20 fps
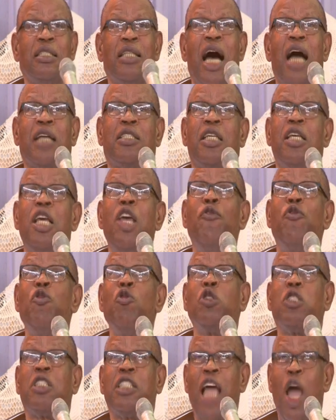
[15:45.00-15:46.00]
that if
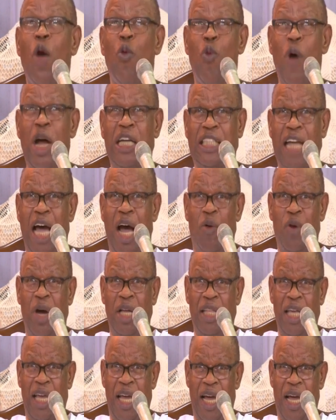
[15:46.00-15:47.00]
you stay one
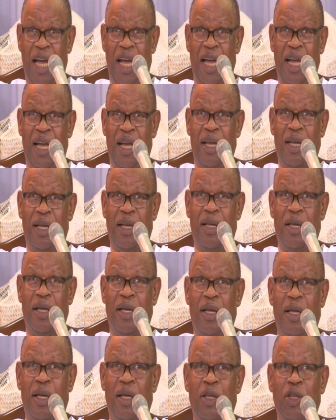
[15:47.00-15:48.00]
hour there,
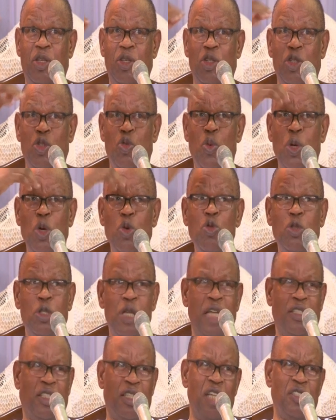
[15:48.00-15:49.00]
you will
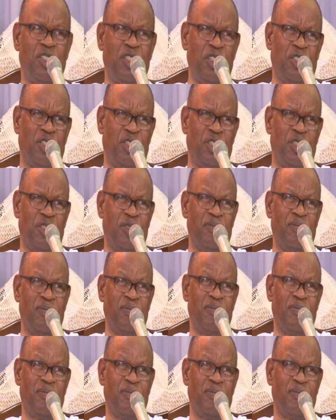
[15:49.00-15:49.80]
lose your senses.